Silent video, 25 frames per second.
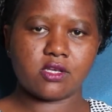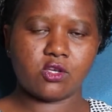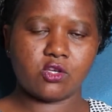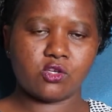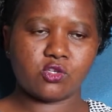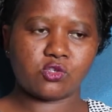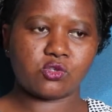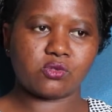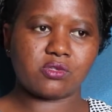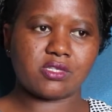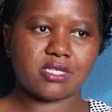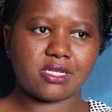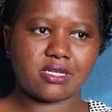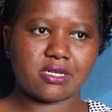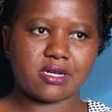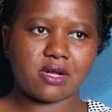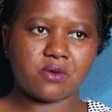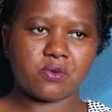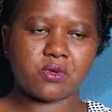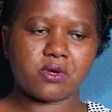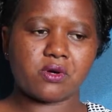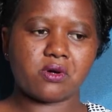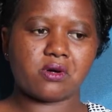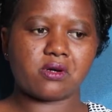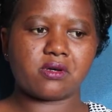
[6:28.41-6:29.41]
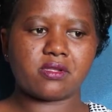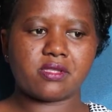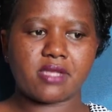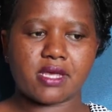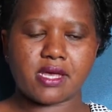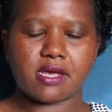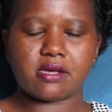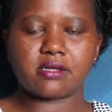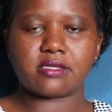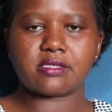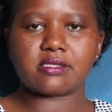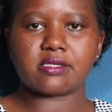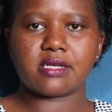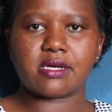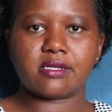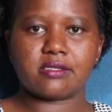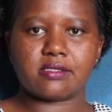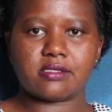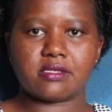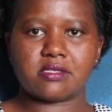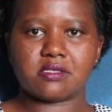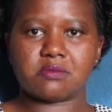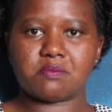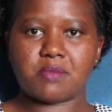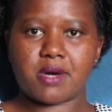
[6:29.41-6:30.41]
So generally we call the eggs and
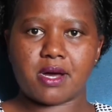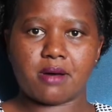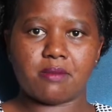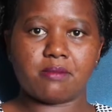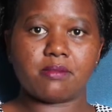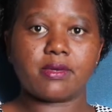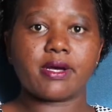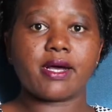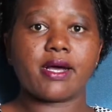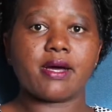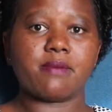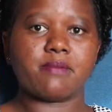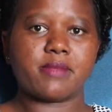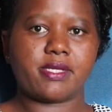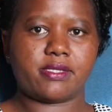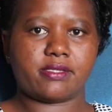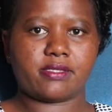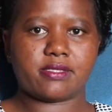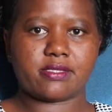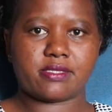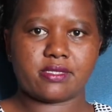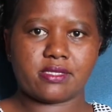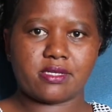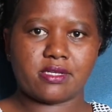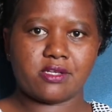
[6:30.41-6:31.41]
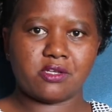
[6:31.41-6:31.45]
the sperm gametes.